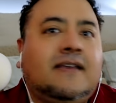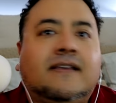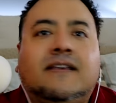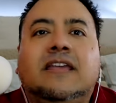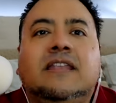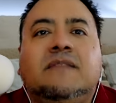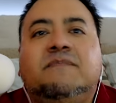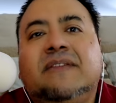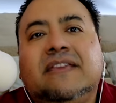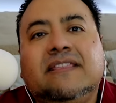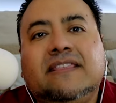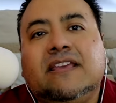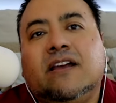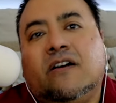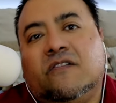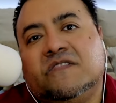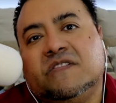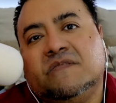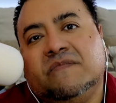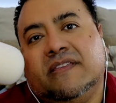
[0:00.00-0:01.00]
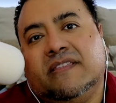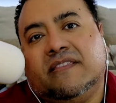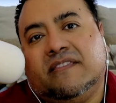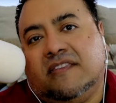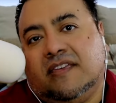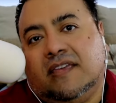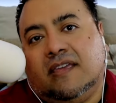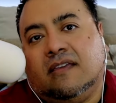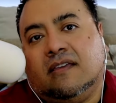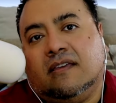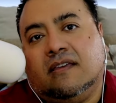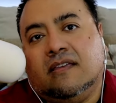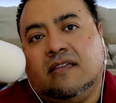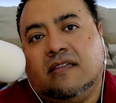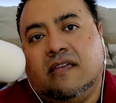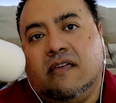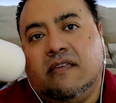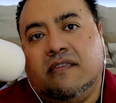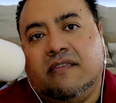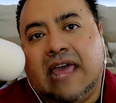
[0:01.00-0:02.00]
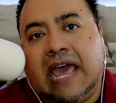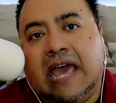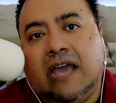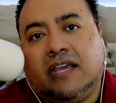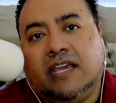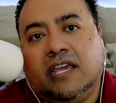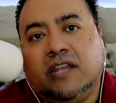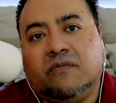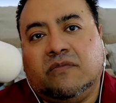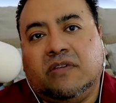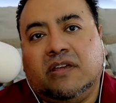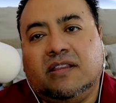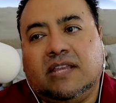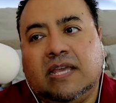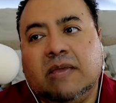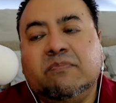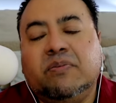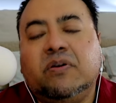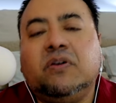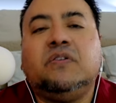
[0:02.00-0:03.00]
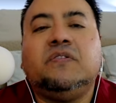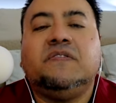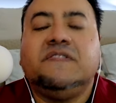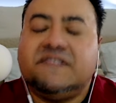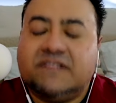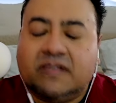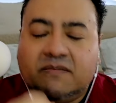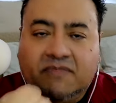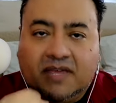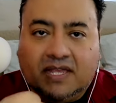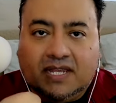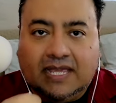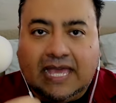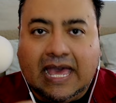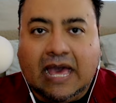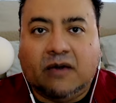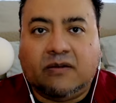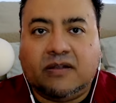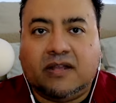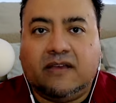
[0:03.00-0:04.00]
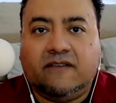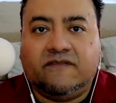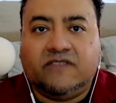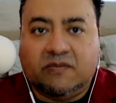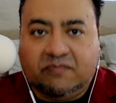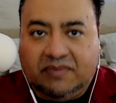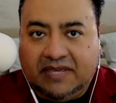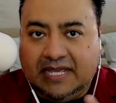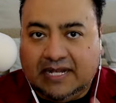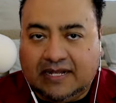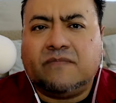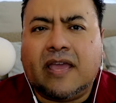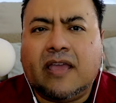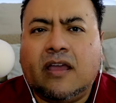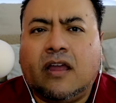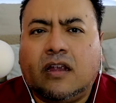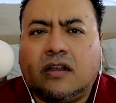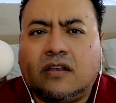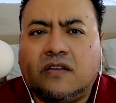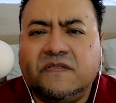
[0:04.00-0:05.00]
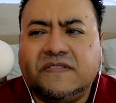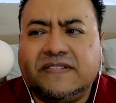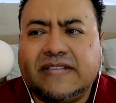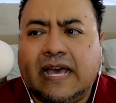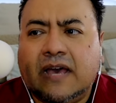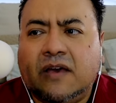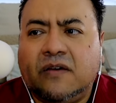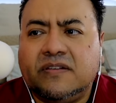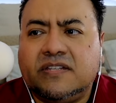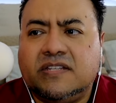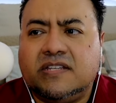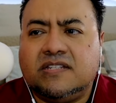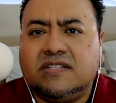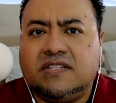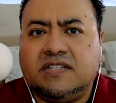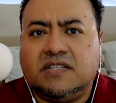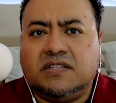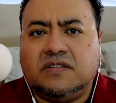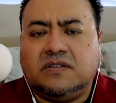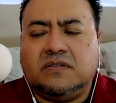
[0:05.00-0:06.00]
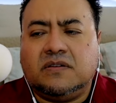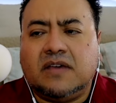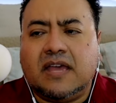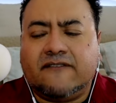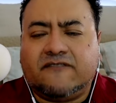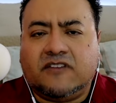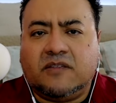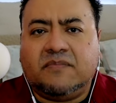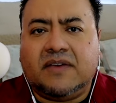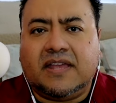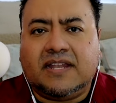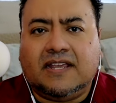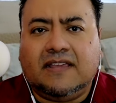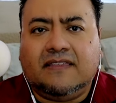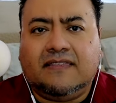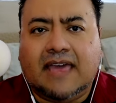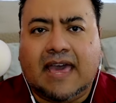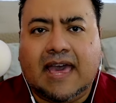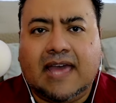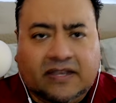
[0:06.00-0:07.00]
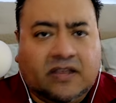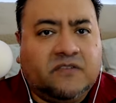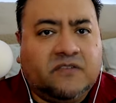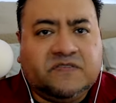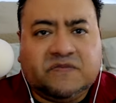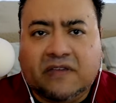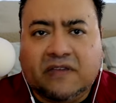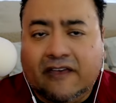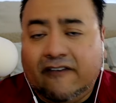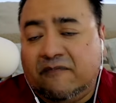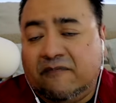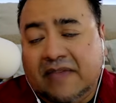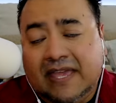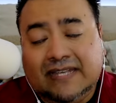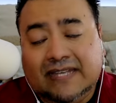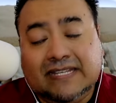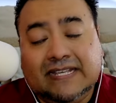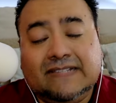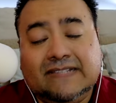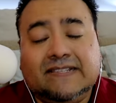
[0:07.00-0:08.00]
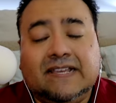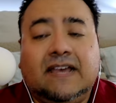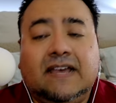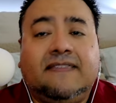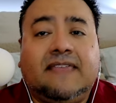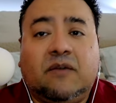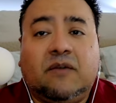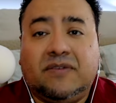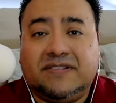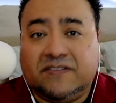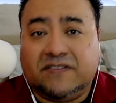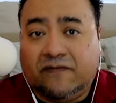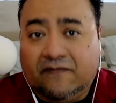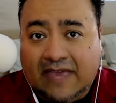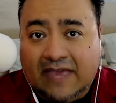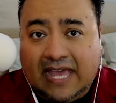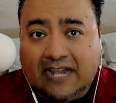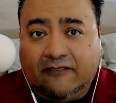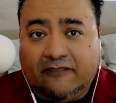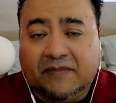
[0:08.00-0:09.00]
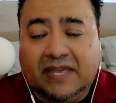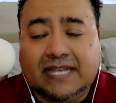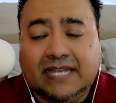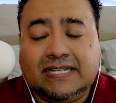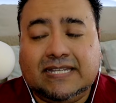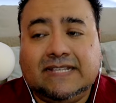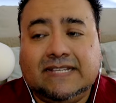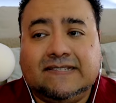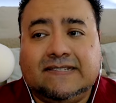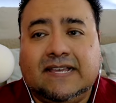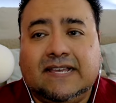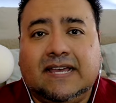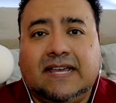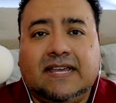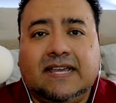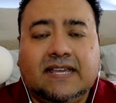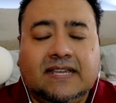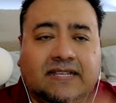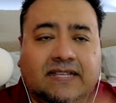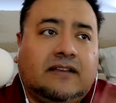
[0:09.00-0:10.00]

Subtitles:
can be the ultimate thing that can really pull somebody out of the pit. My heart goes out to everybody that knows of Mandisa, that was a fan of Mandisa,